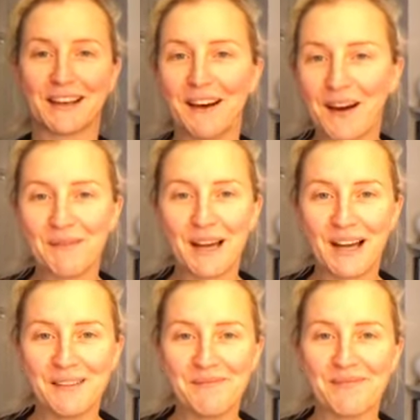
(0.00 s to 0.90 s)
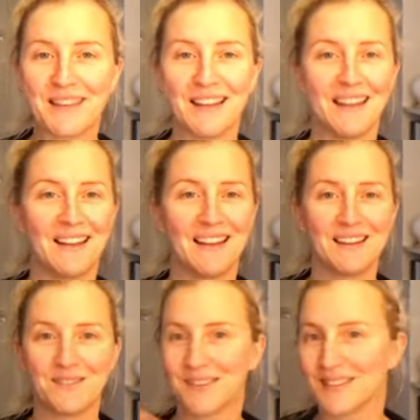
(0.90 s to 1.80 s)
calmer
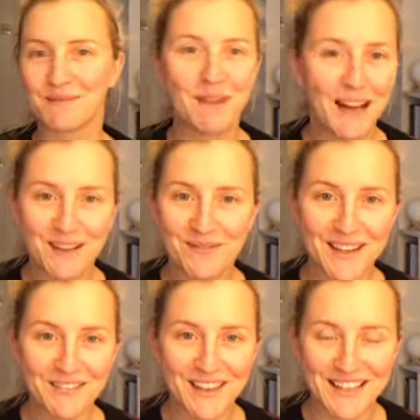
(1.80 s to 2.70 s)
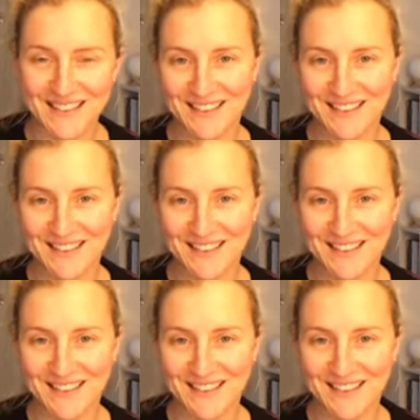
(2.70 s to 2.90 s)
with a smile on my face.